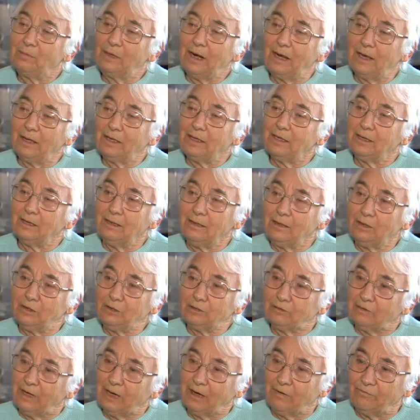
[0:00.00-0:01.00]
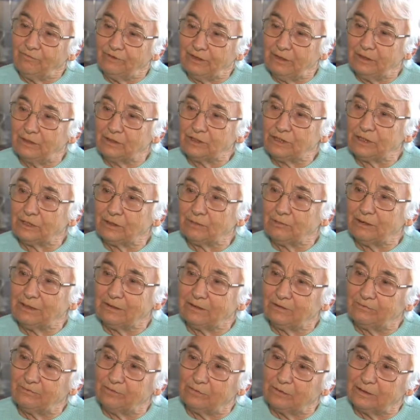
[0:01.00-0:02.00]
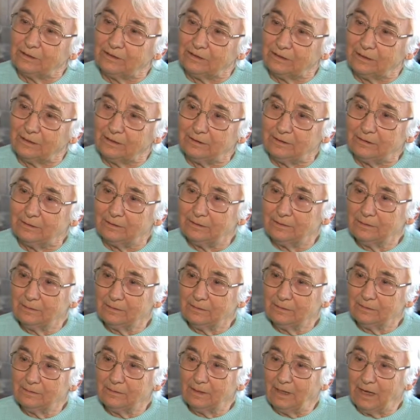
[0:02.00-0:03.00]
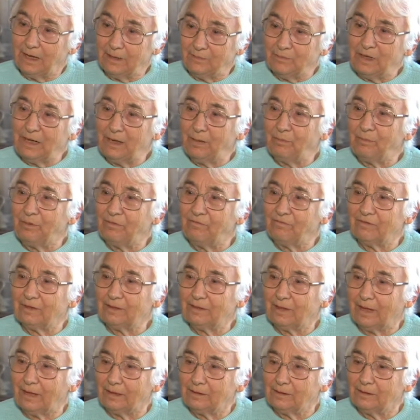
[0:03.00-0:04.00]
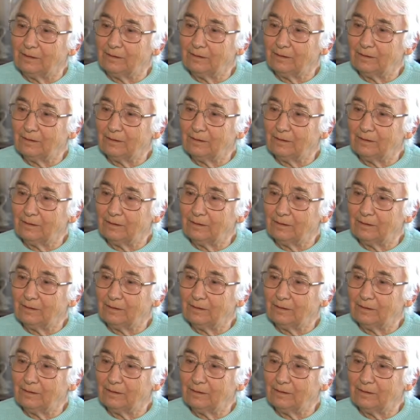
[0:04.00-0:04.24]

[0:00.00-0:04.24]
lucky to have her. She's a wonderful girl. I'm happy with that.